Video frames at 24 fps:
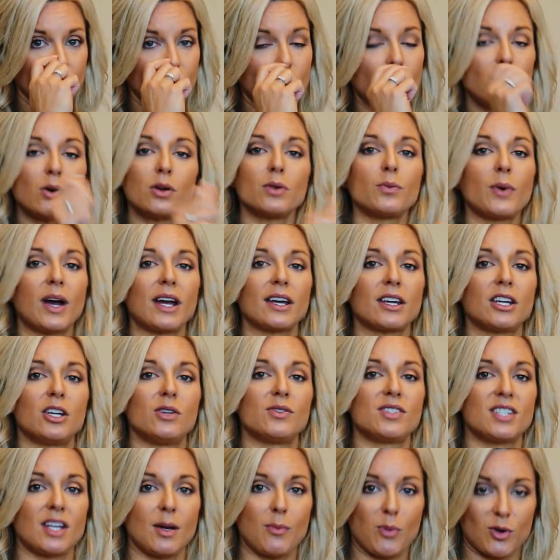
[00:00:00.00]
cold wet
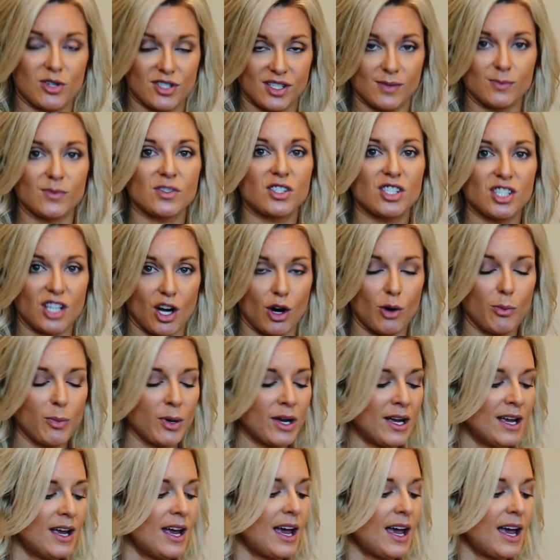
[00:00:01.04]
Q-tip or some soap,